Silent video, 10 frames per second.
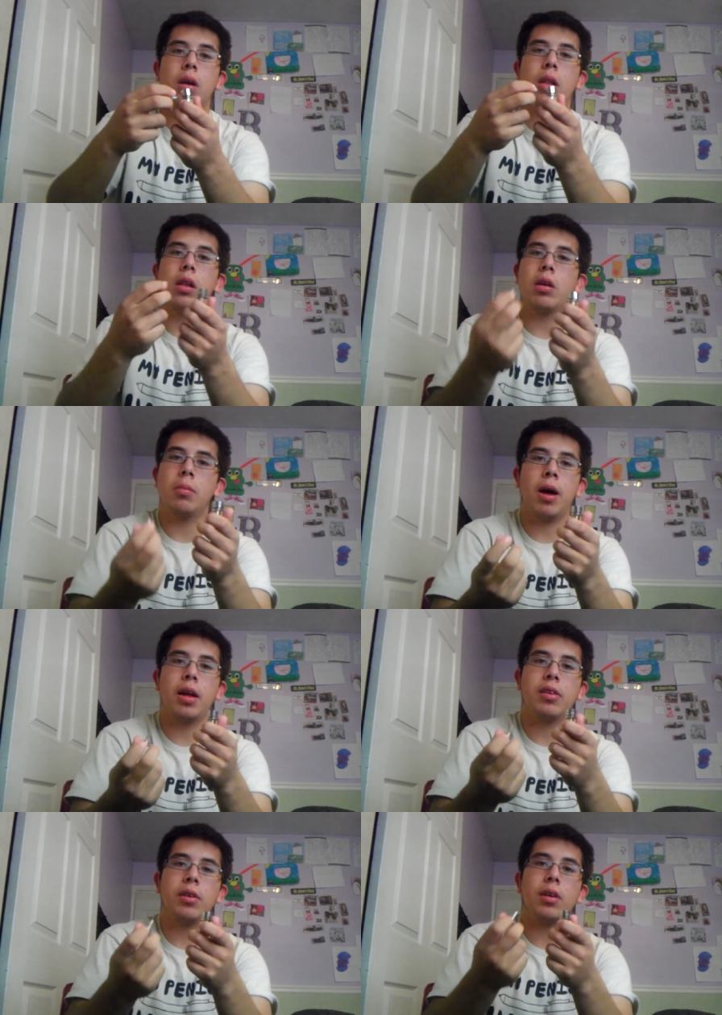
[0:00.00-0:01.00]

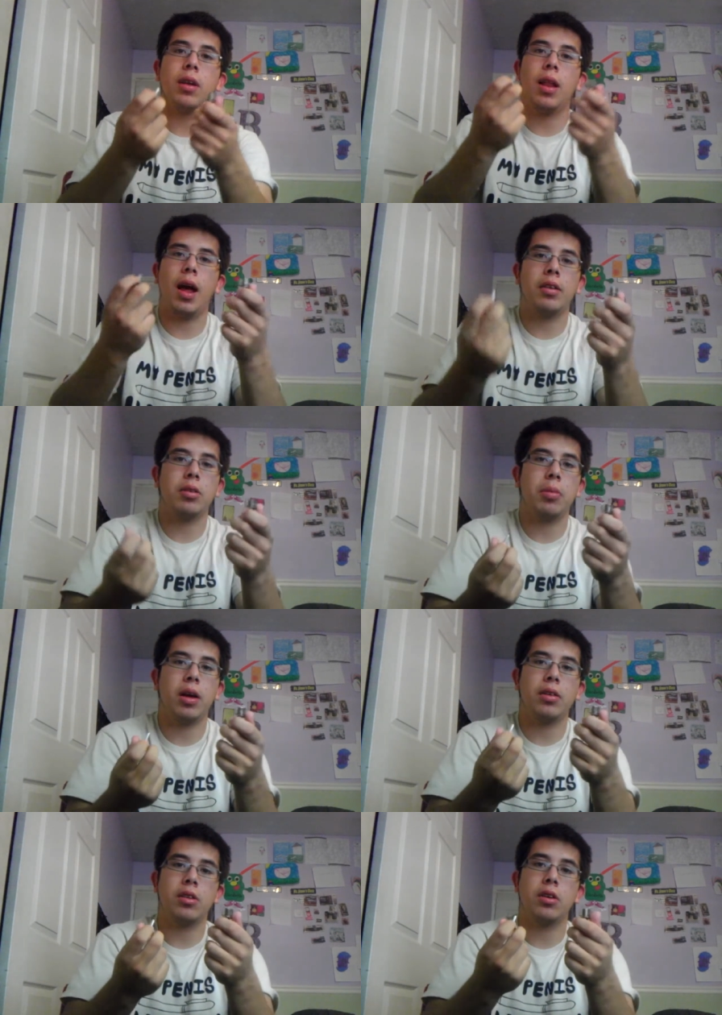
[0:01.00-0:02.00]
clearamizer,
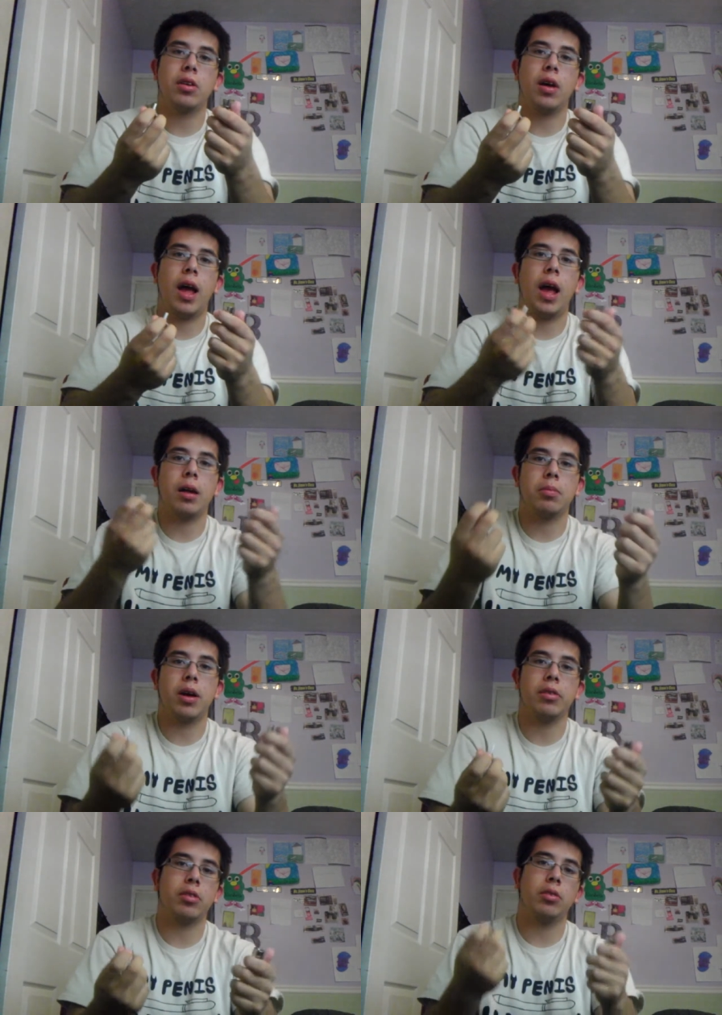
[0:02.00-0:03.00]
glassamizer,
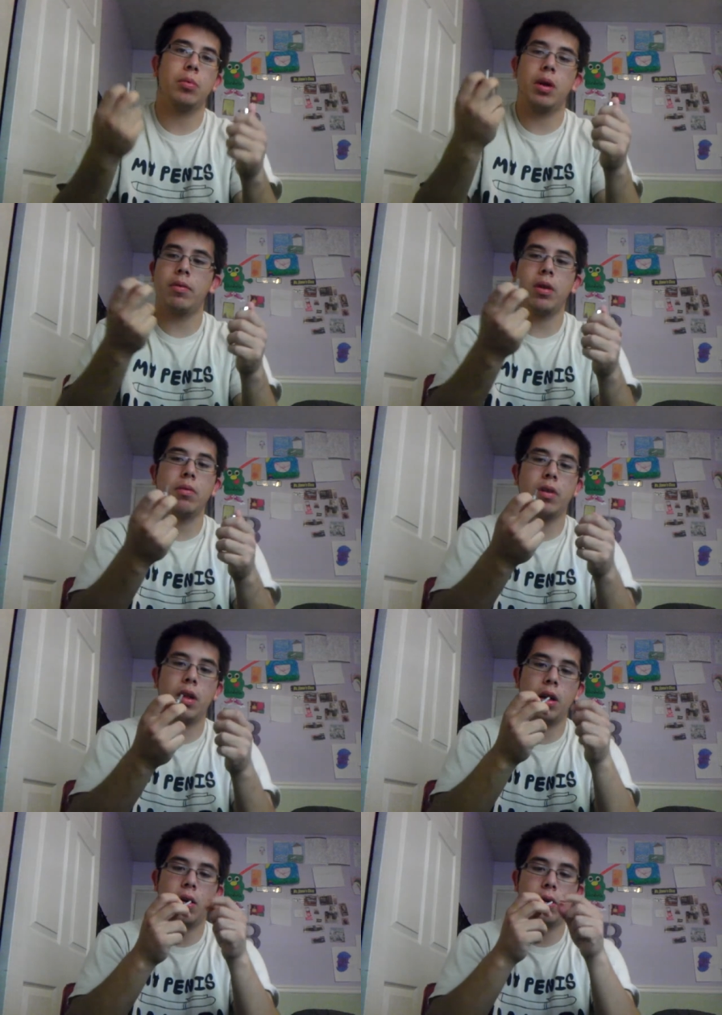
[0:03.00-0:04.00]
atomizer, whatever you feel
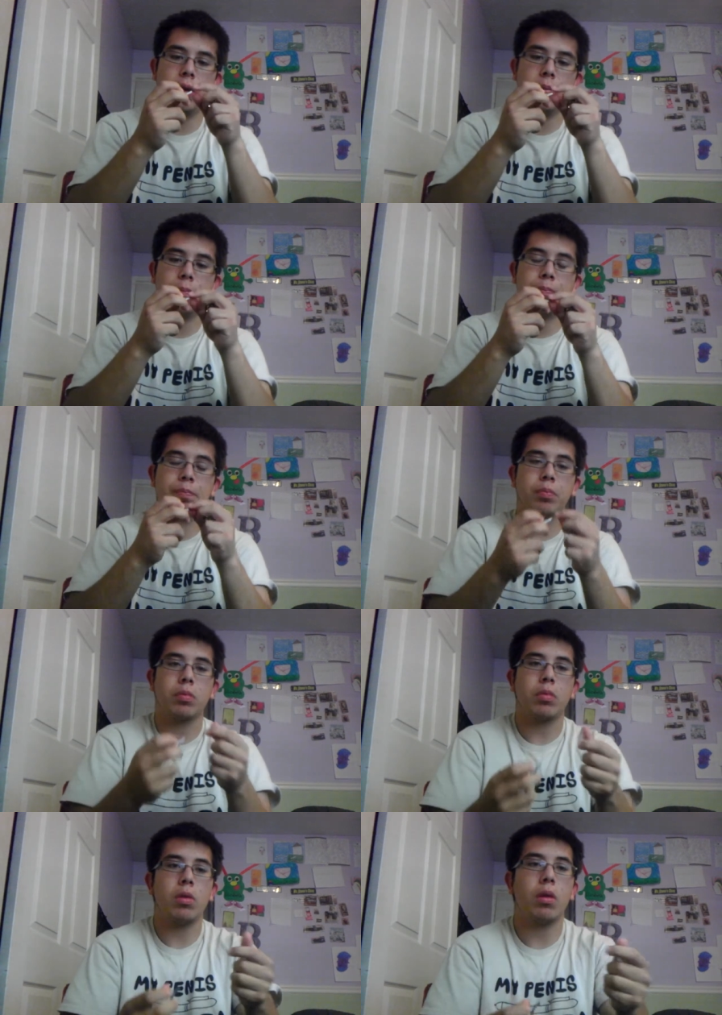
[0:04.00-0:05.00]
like calling
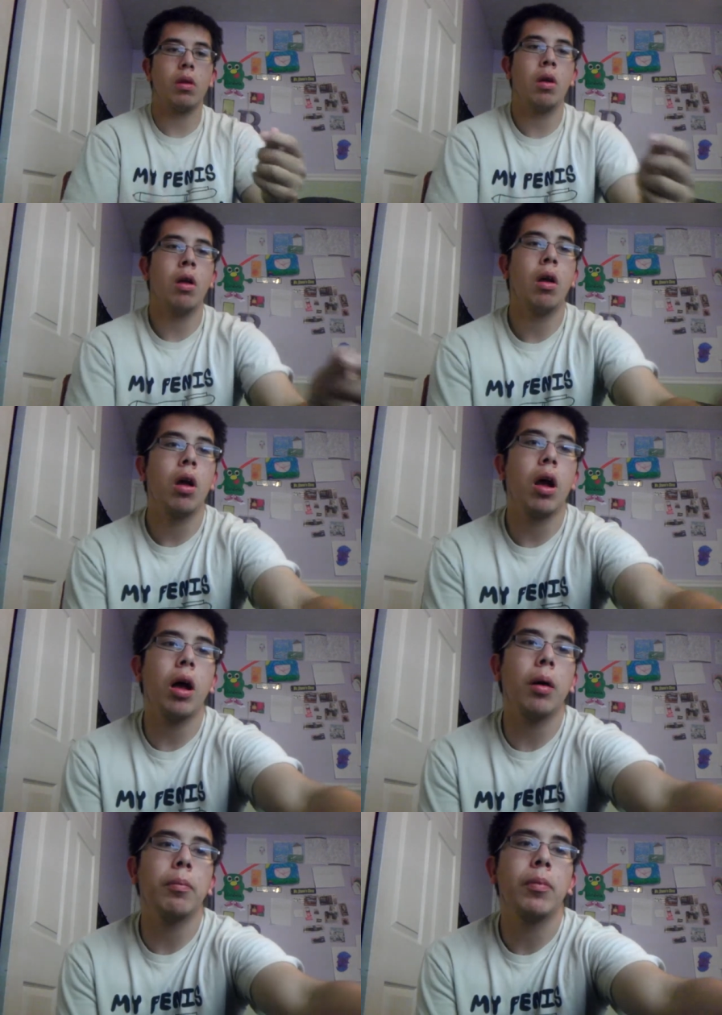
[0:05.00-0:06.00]

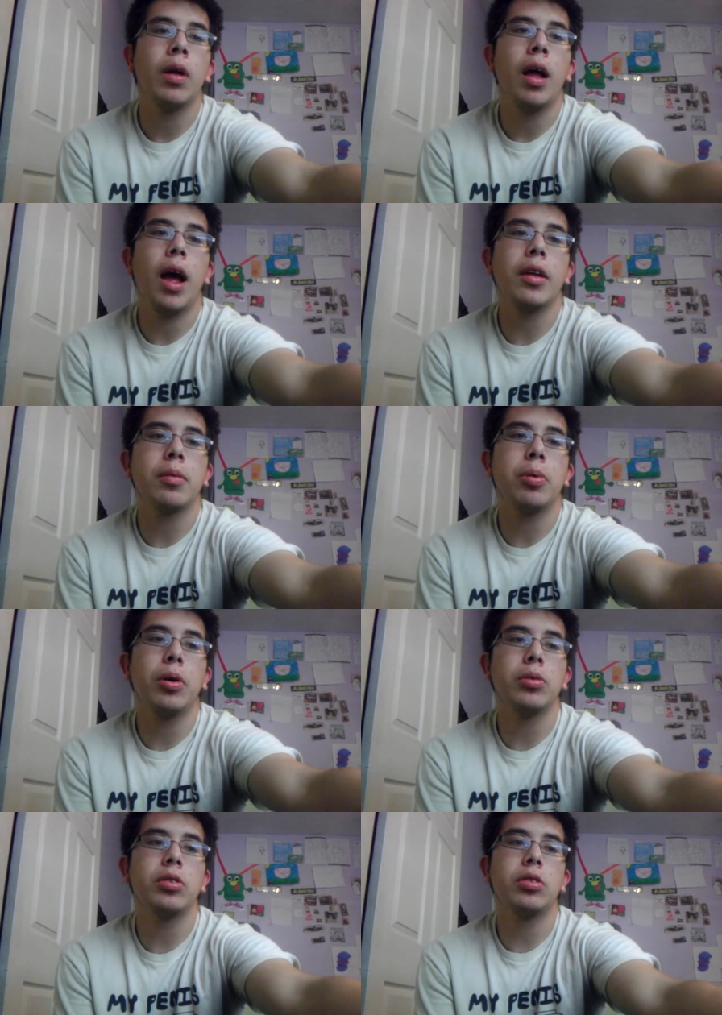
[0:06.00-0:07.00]
it, as
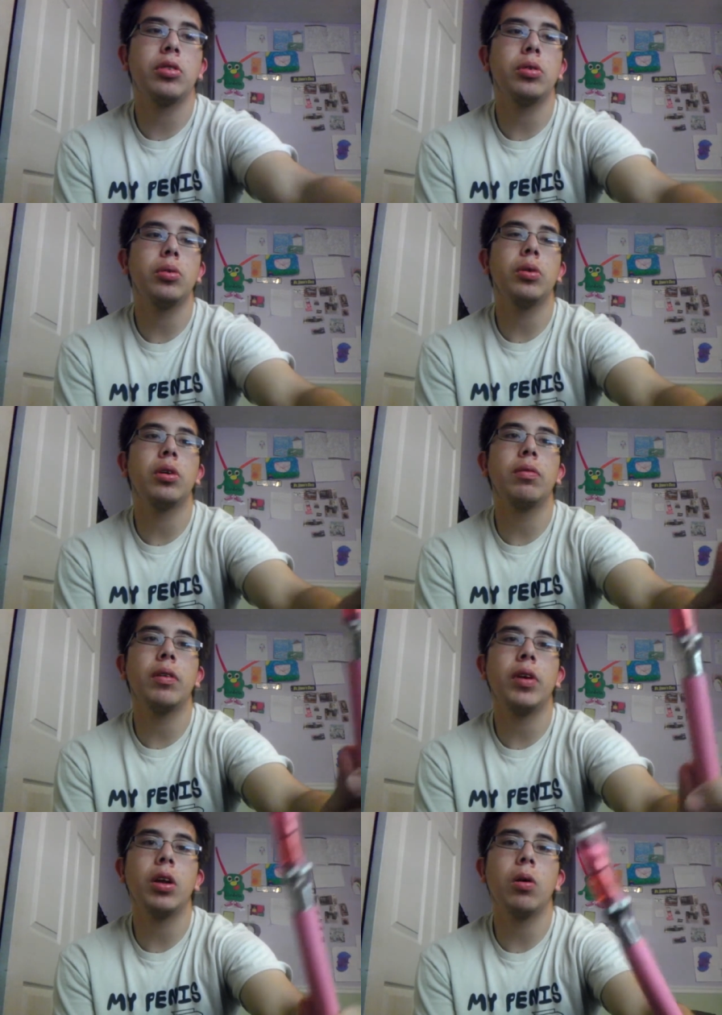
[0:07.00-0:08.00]
opposed to your
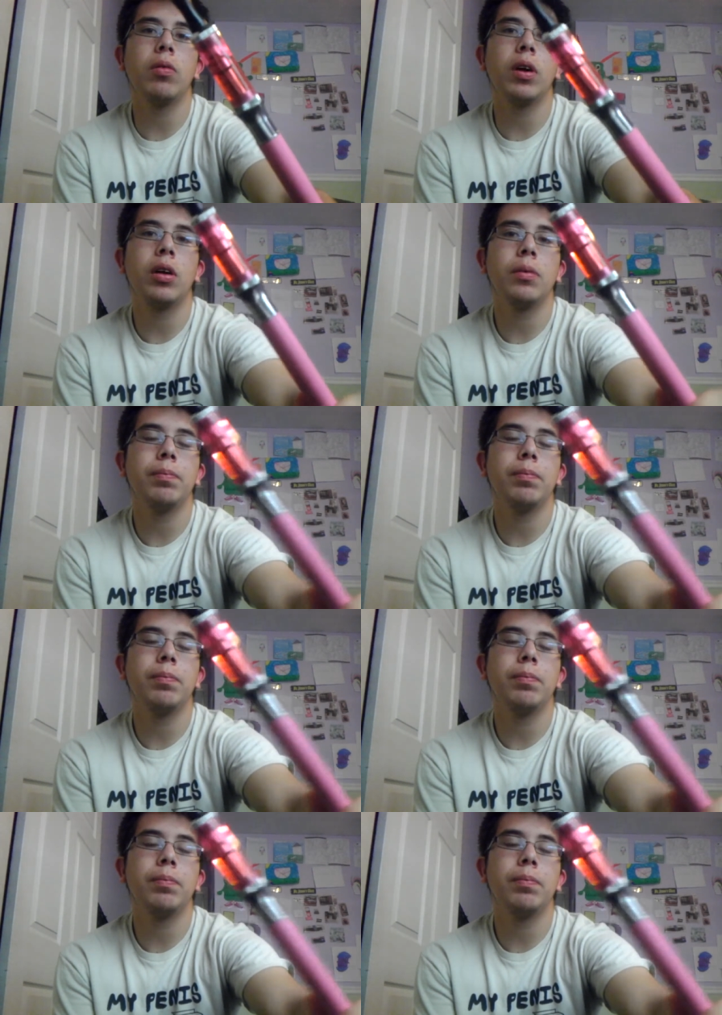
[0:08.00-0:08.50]
Vivi Nova